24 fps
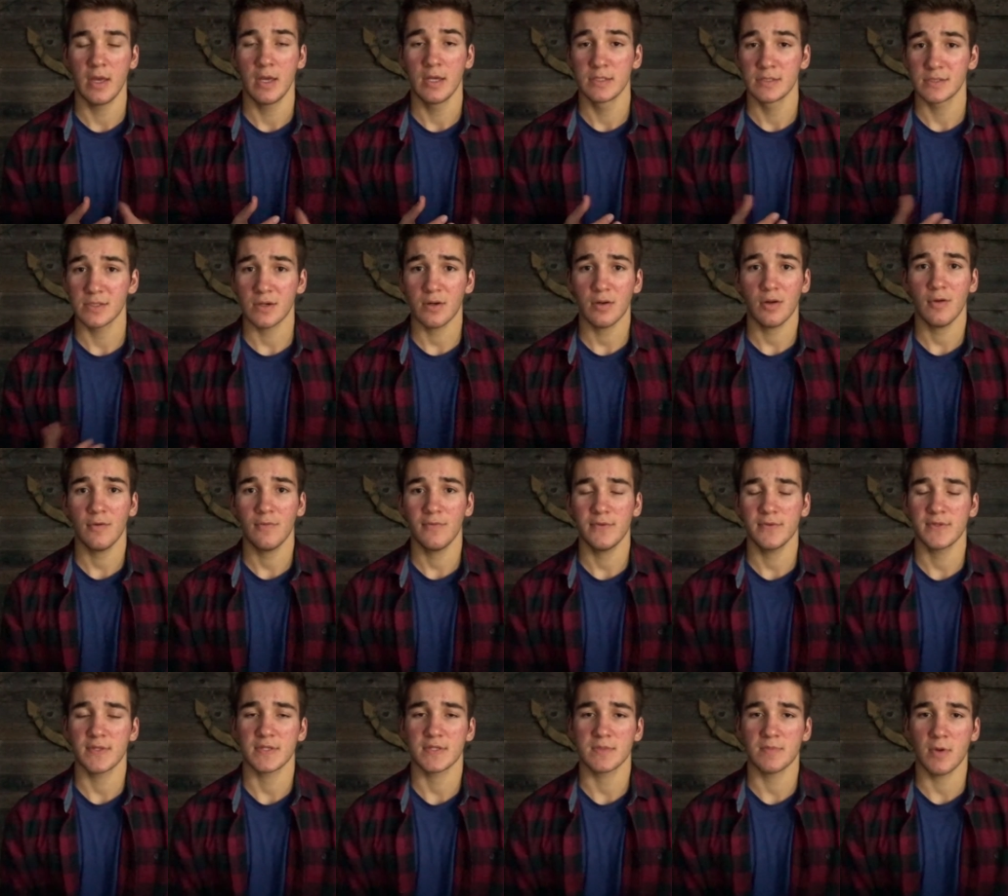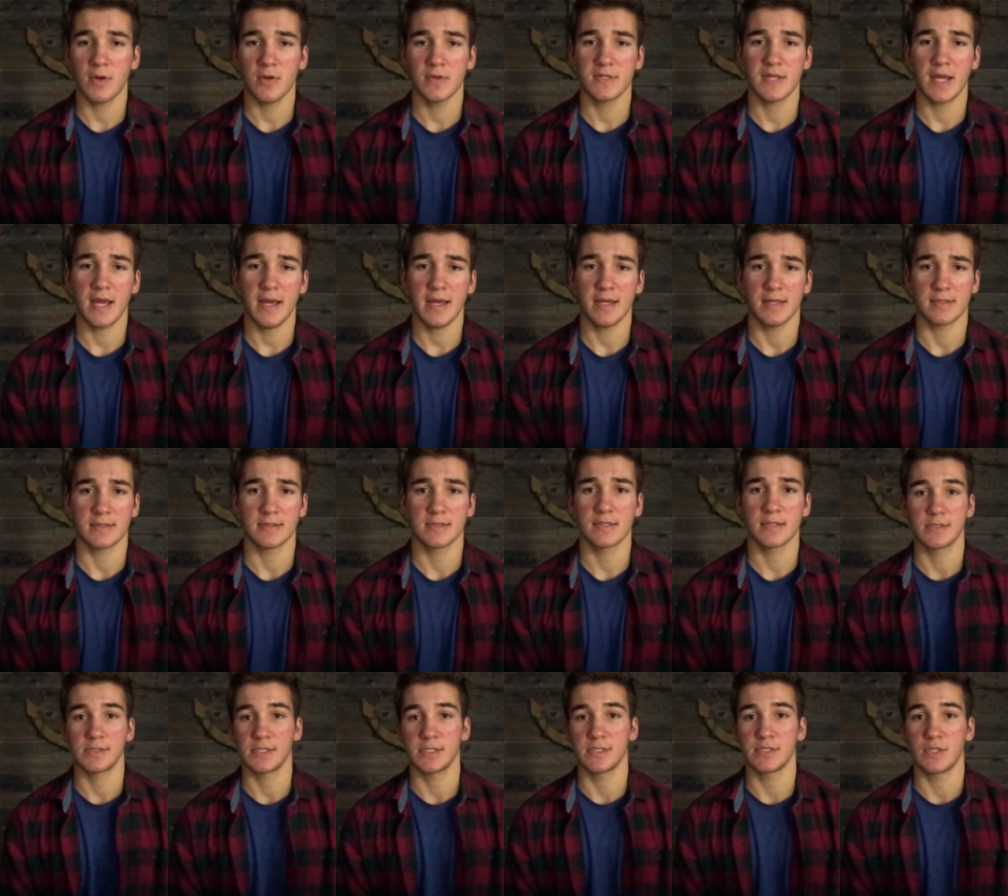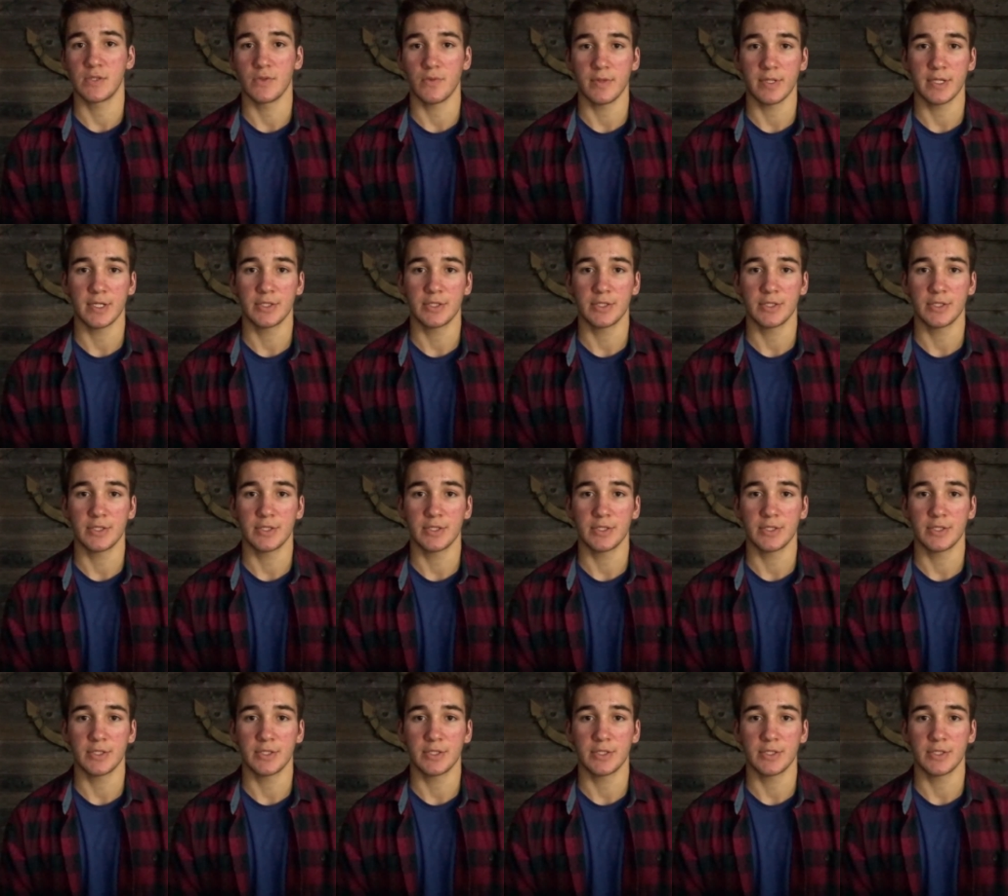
Start off with a small task, such as doing